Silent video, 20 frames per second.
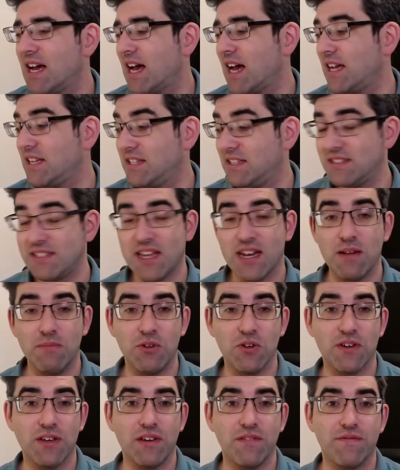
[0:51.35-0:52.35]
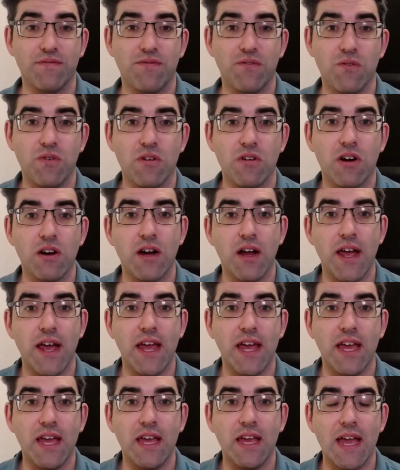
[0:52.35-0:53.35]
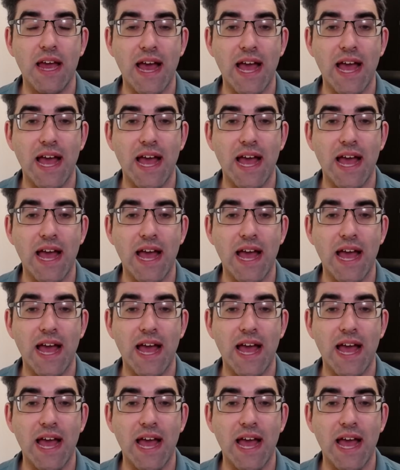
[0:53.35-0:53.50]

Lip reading: And he said, I'm looking for a,